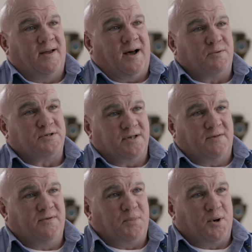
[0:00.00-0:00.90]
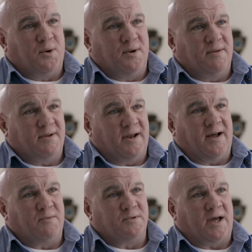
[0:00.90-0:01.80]
I was self-employed, and
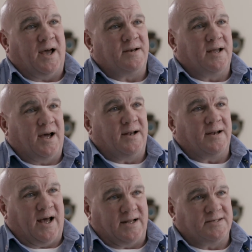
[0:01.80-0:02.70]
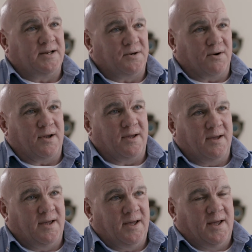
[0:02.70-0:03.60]
I, was, I had gotten an IT degree,
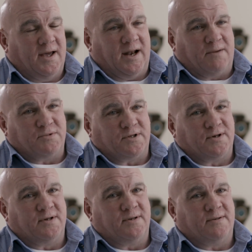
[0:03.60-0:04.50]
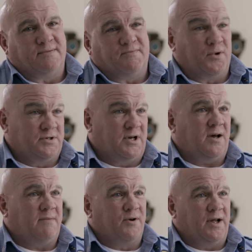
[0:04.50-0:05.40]
and I was looking for a
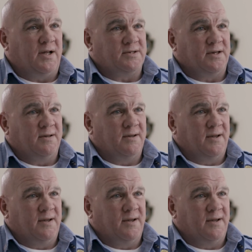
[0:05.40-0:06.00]
job for an IT.